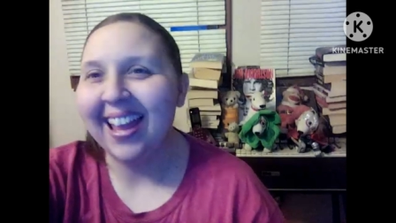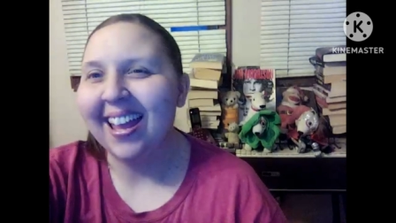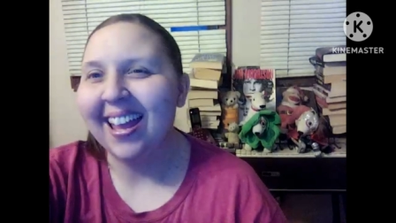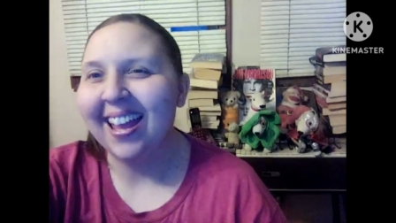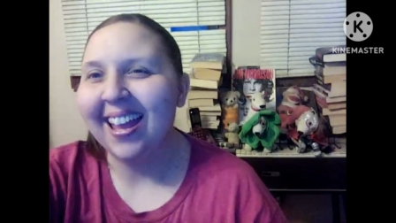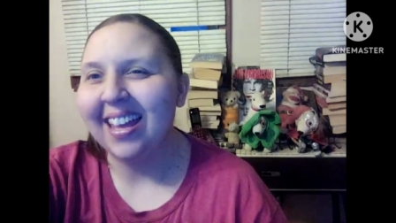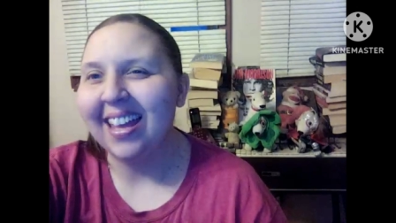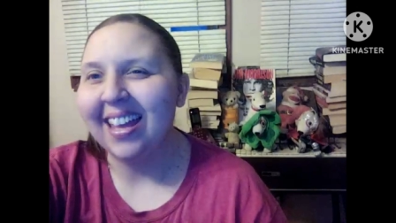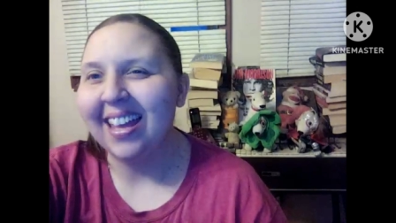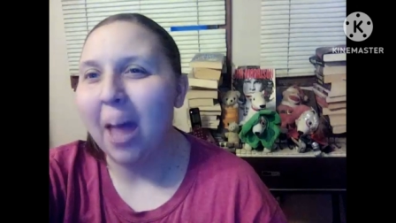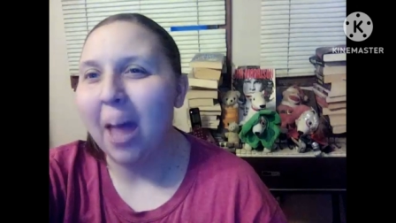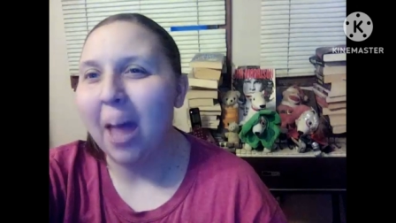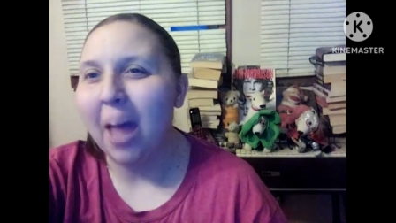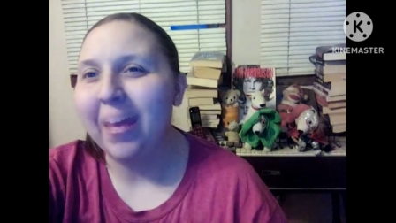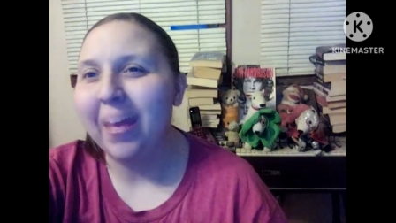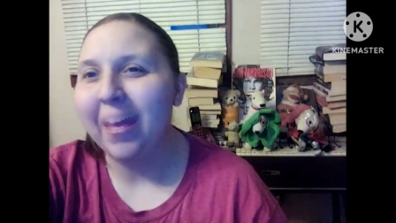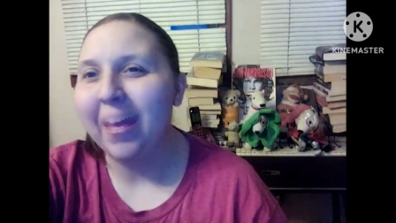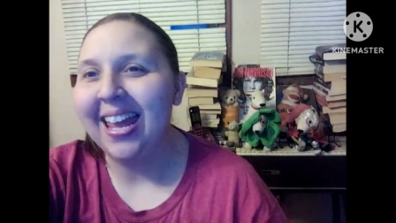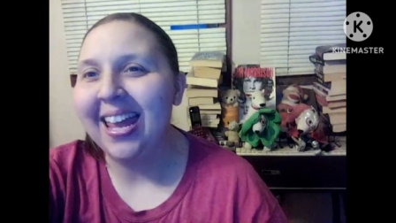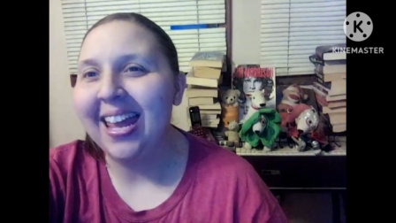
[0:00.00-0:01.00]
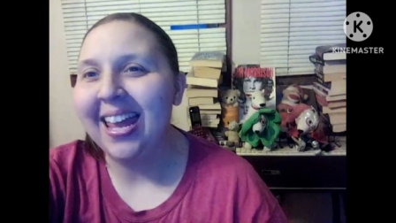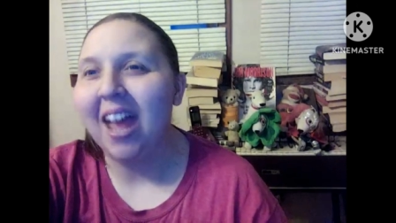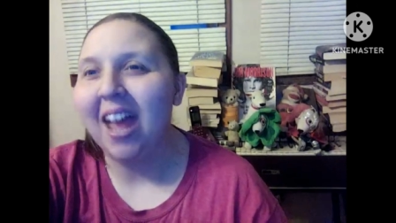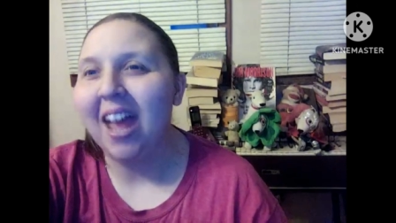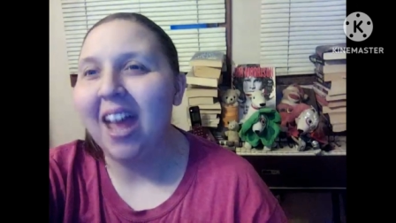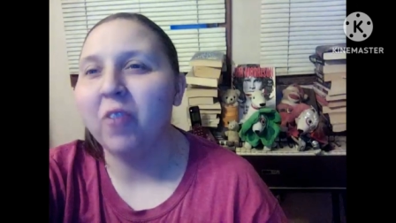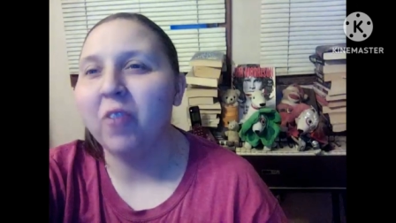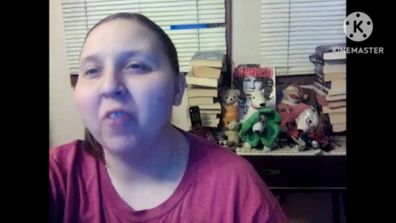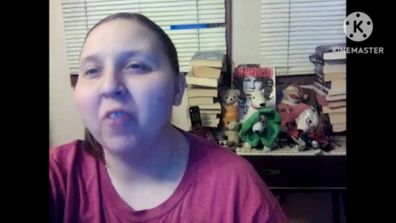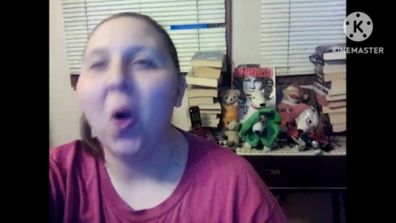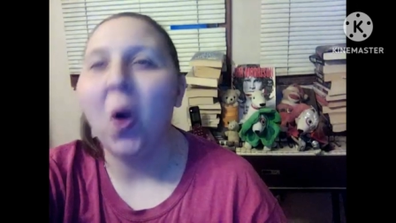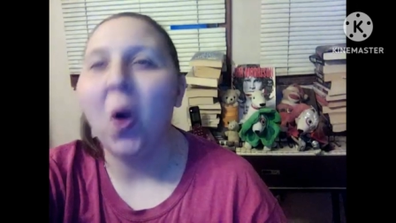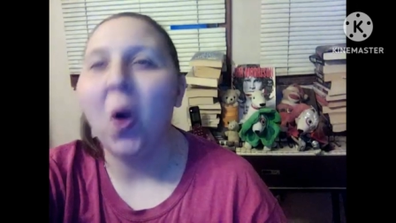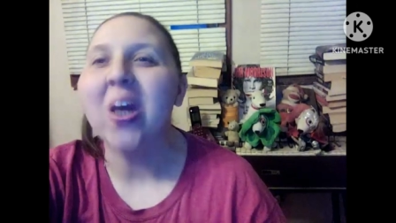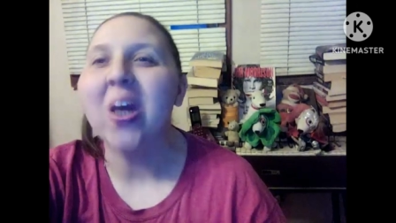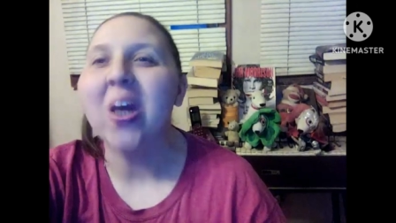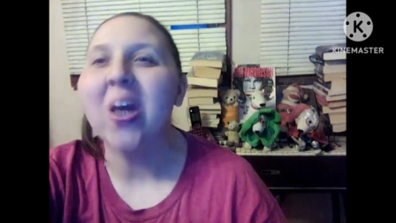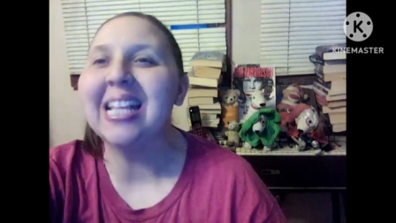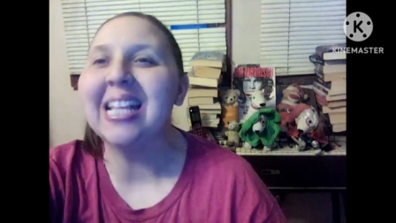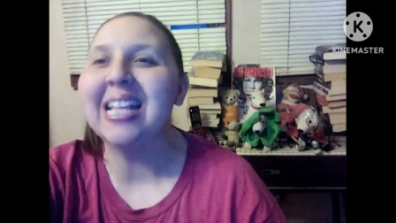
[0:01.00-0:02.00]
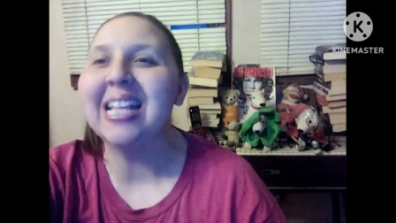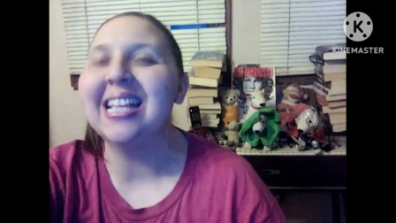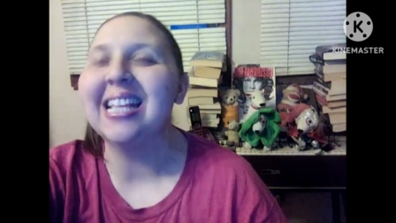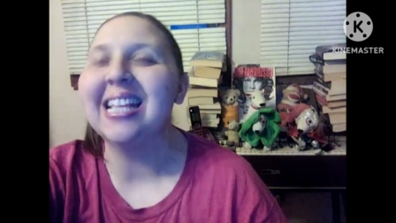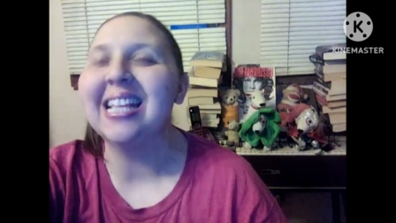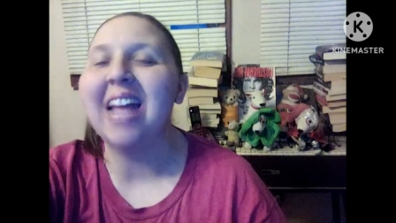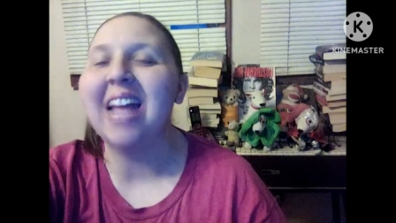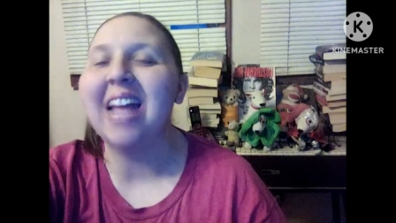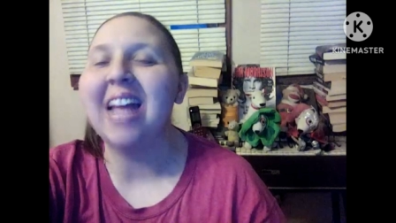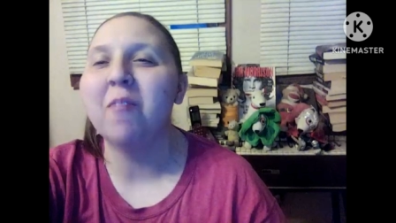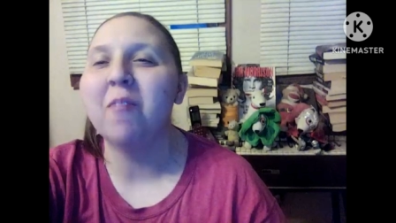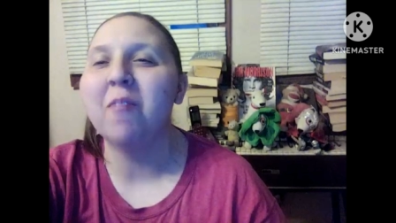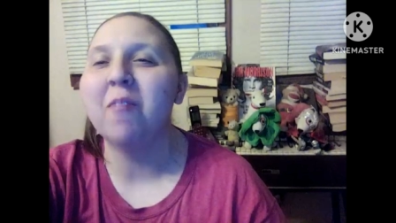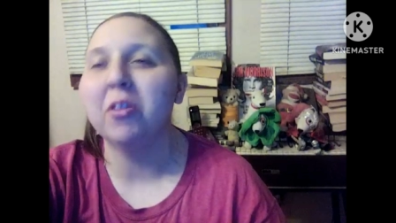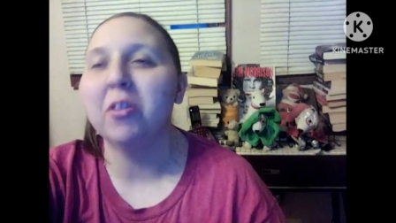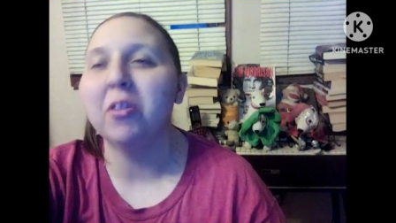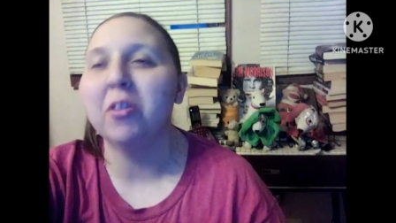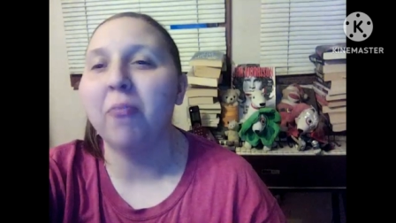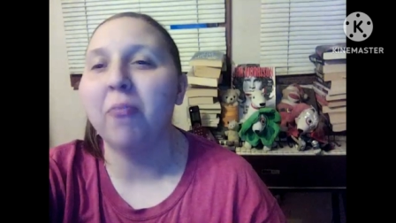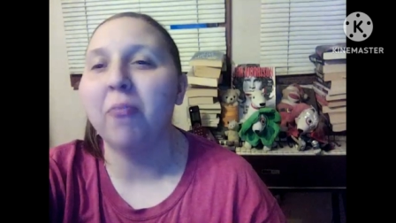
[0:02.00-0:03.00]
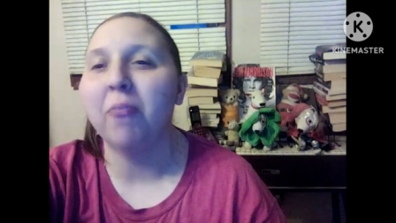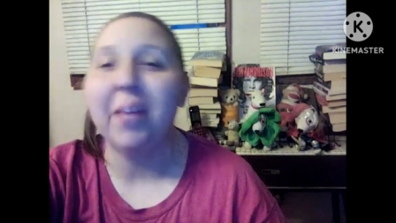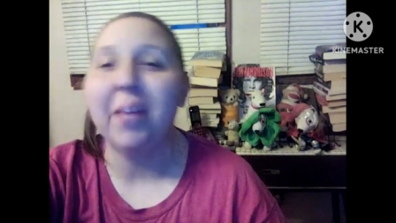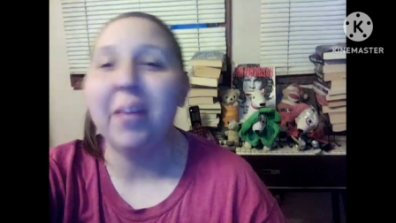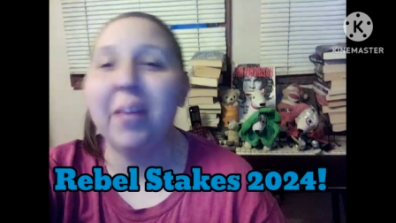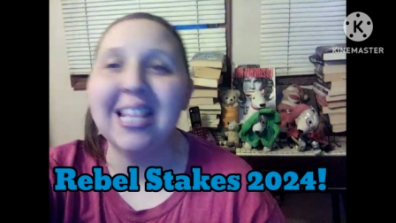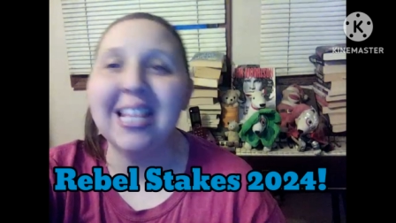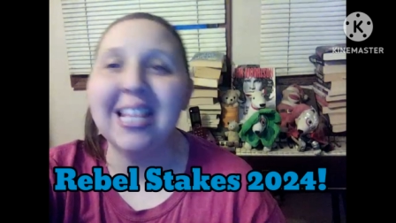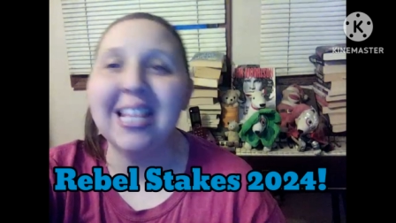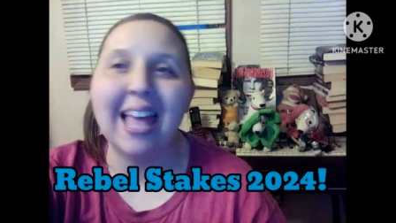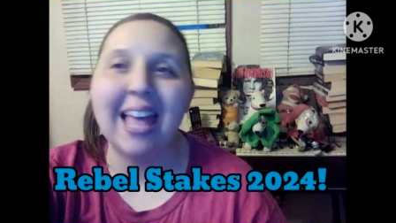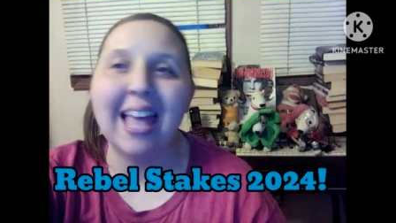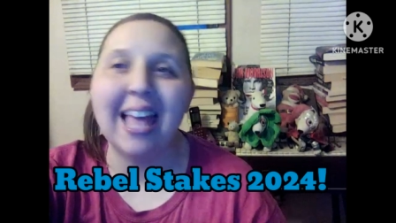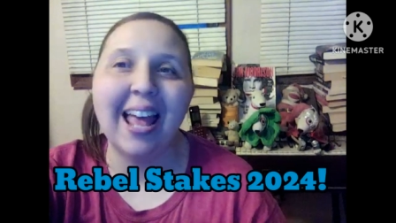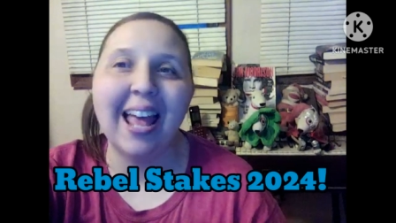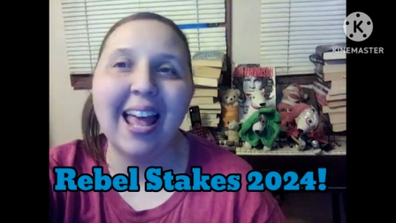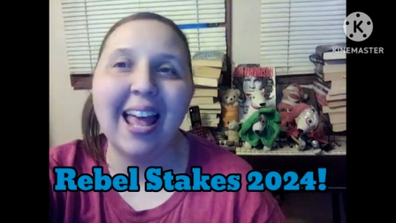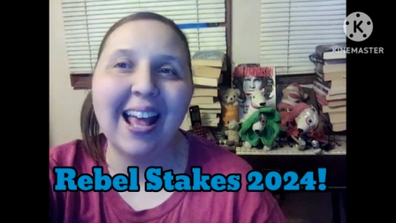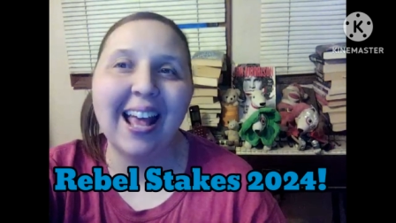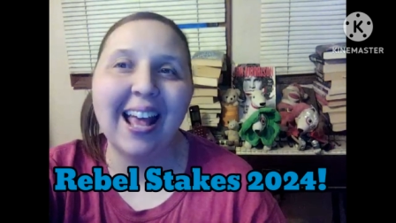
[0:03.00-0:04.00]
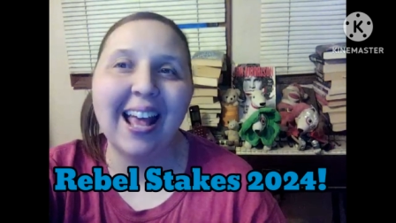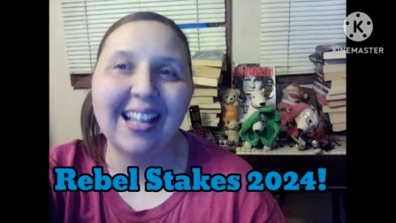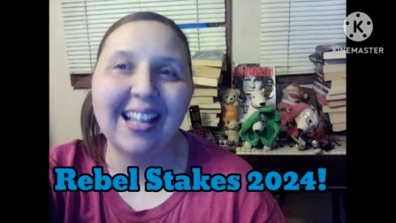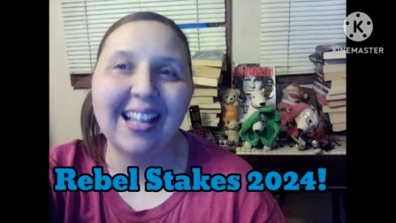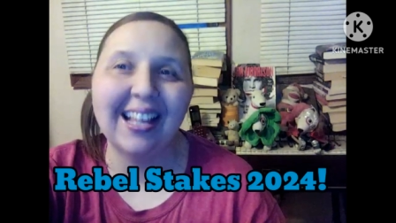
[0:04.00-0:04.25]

Yep, it of course is time for the Rebel Stakes.